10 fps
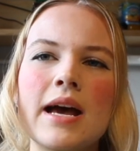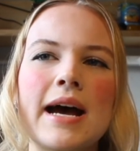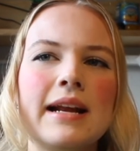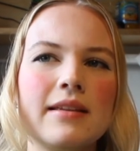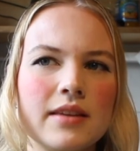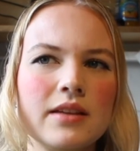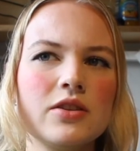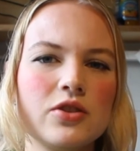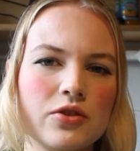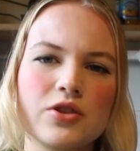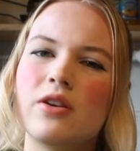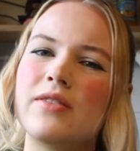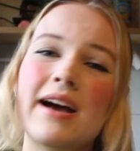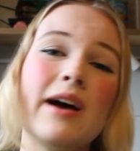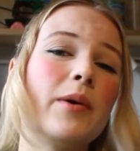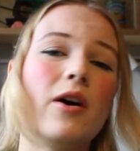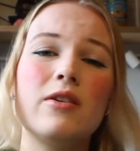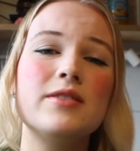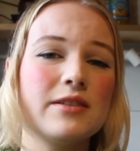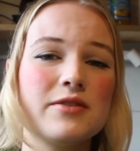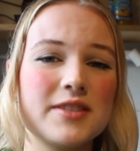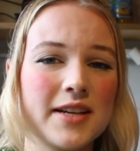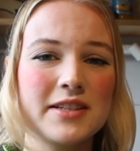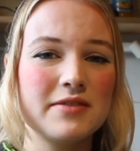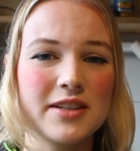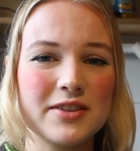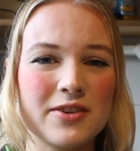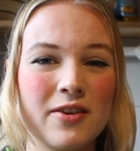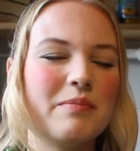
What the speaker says: And I think the children on that app are on different sides of TikTok.